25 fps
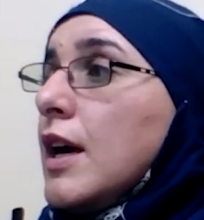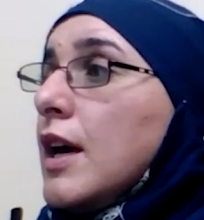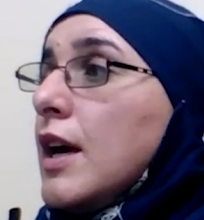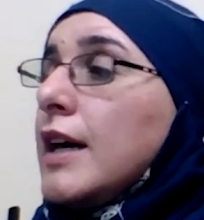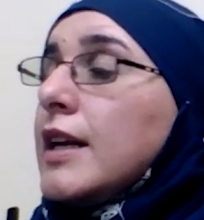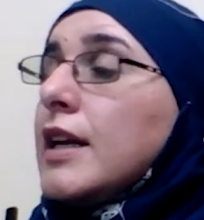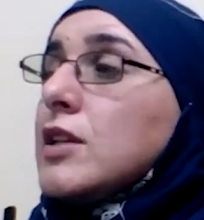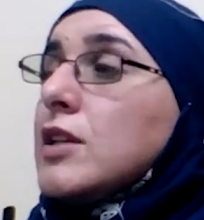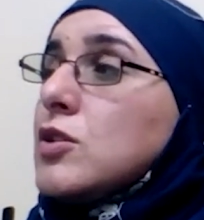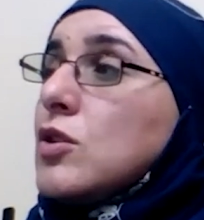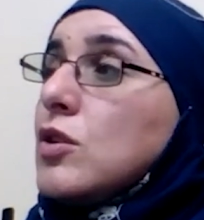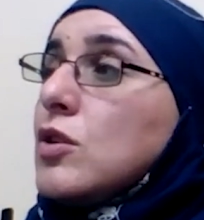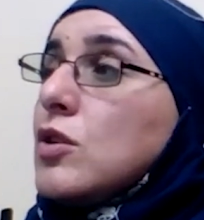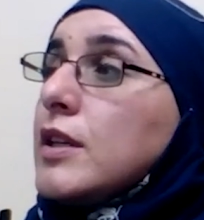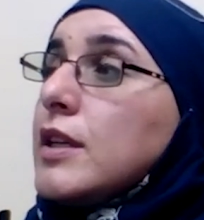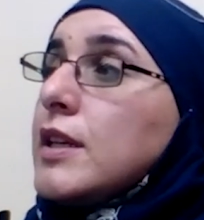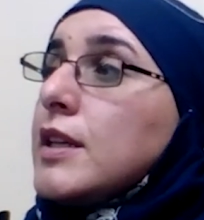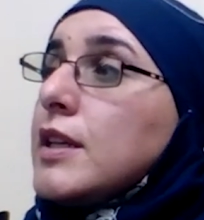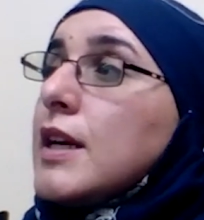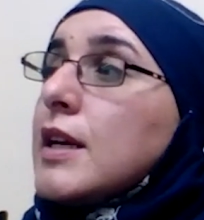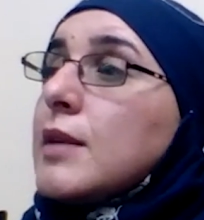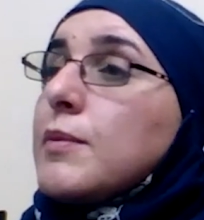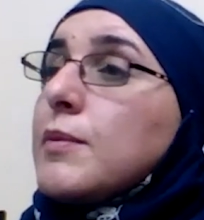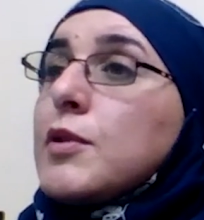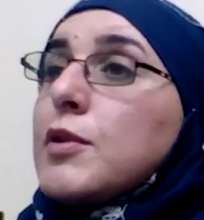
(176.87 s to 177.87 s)
And not only
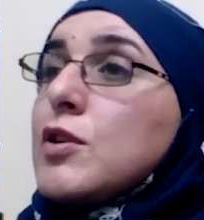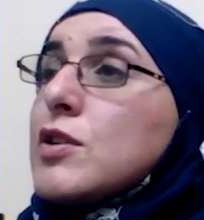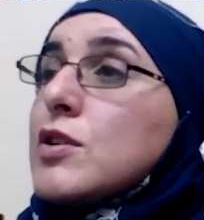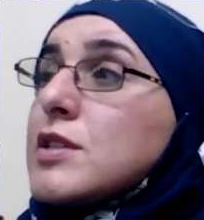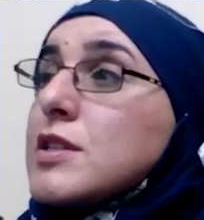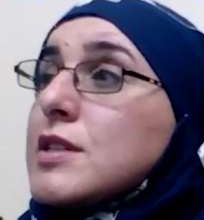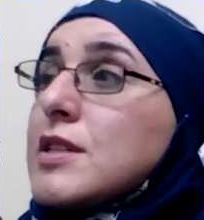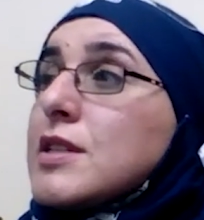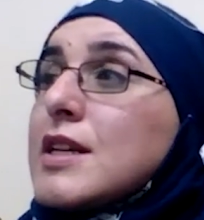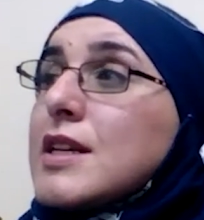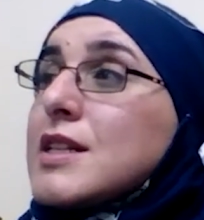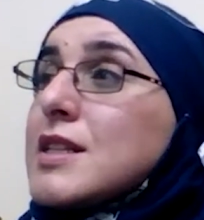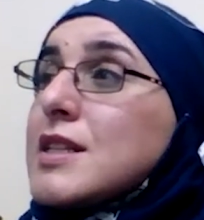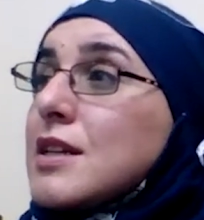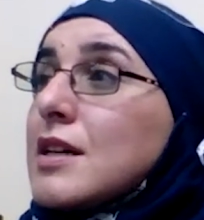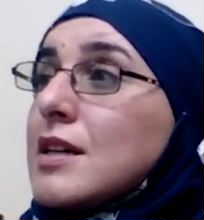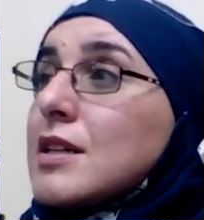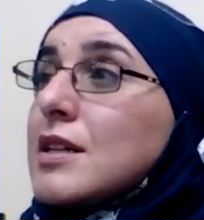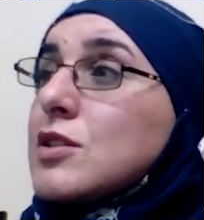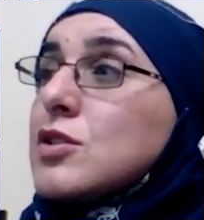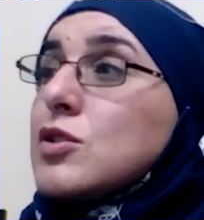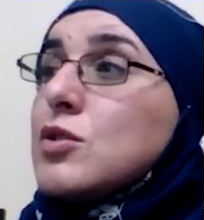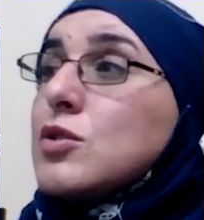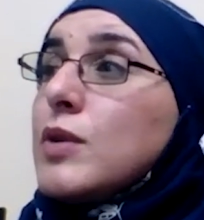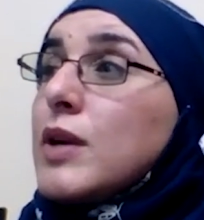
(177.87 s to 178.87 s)
that, because they
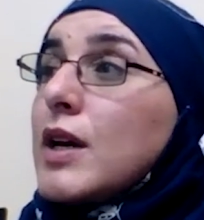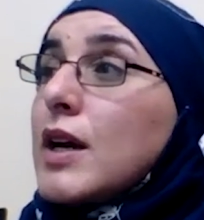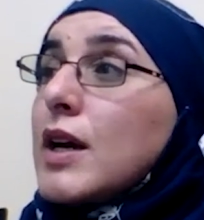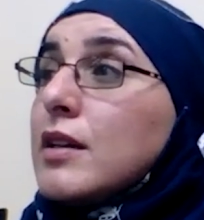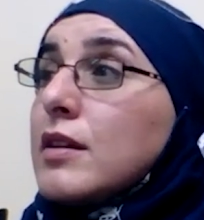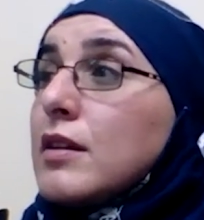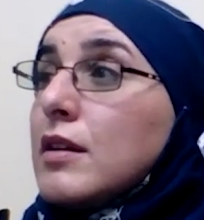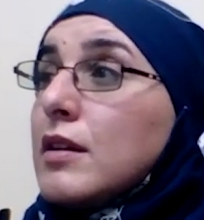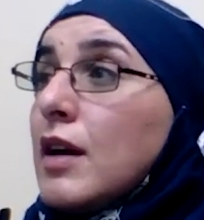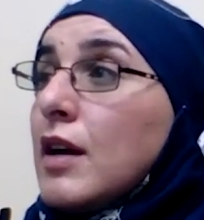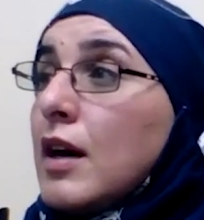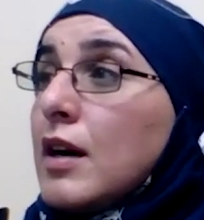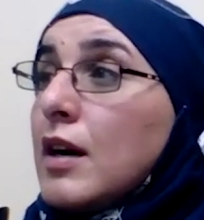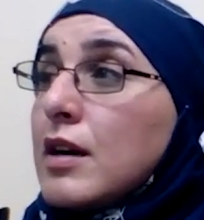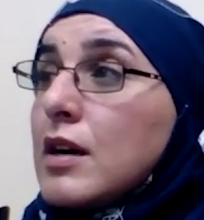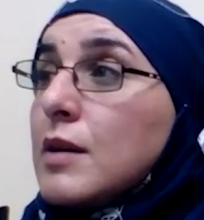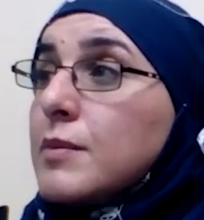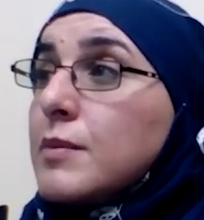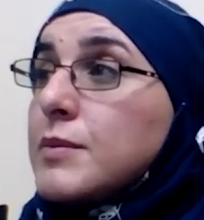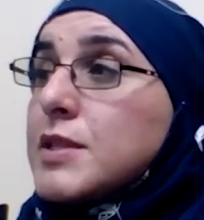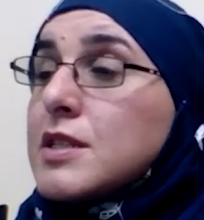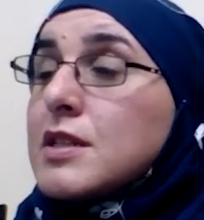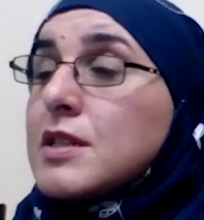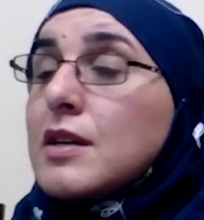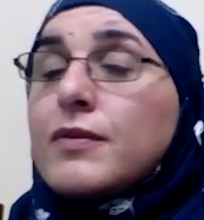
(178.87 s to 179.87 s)
start doing other
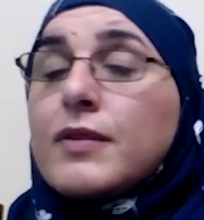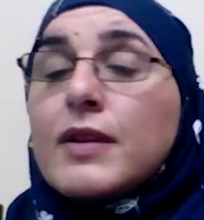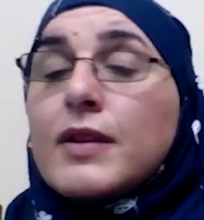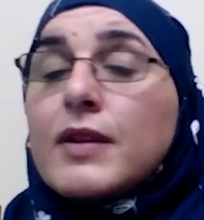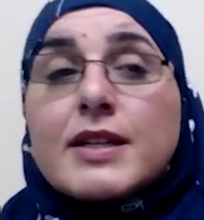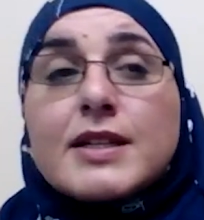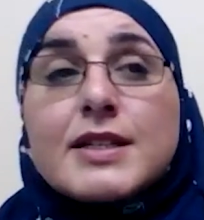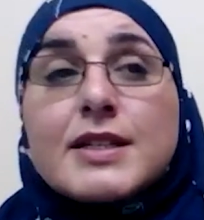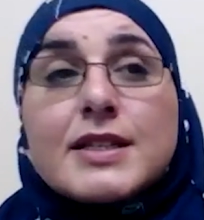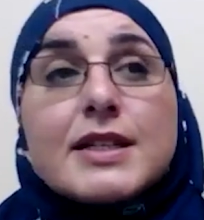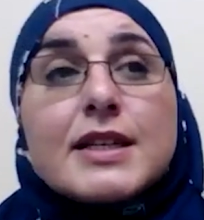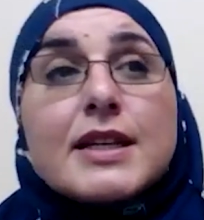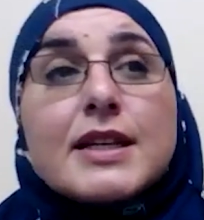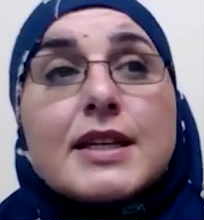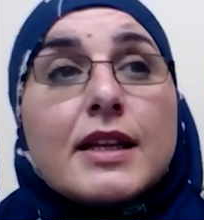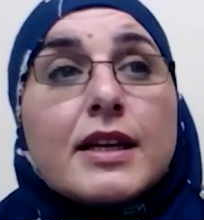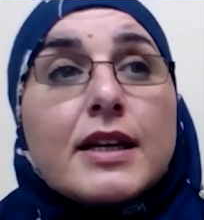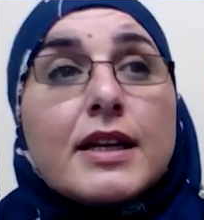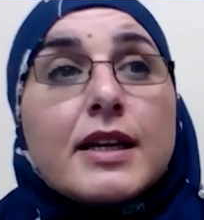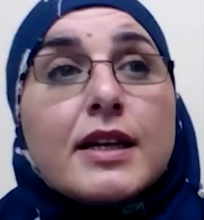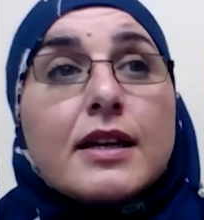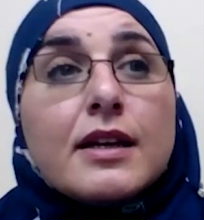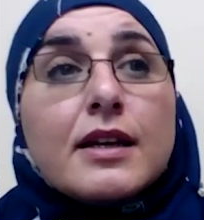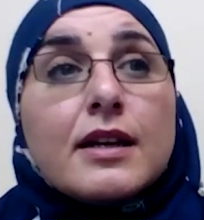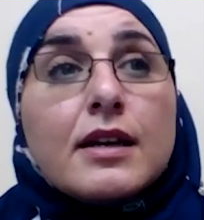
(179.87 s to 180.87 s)
haram stuff like
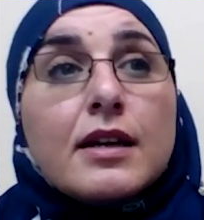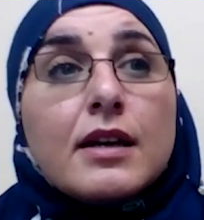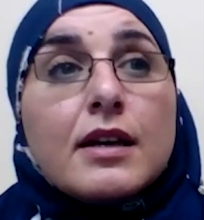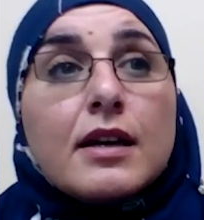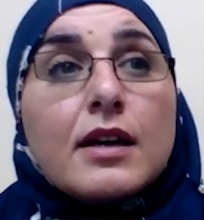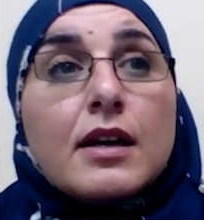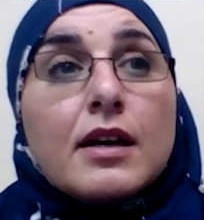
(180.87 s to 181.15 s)
stealing.